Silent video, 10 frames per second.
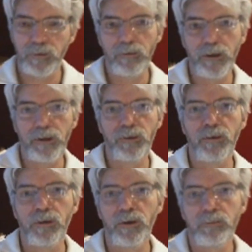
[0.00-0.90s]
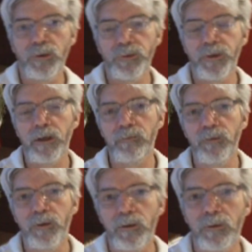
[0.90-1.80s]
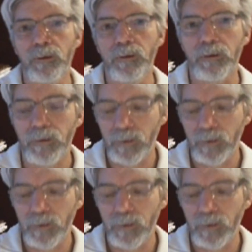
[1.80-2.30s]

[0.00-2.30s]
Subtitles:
the great and terrible day of the Lord?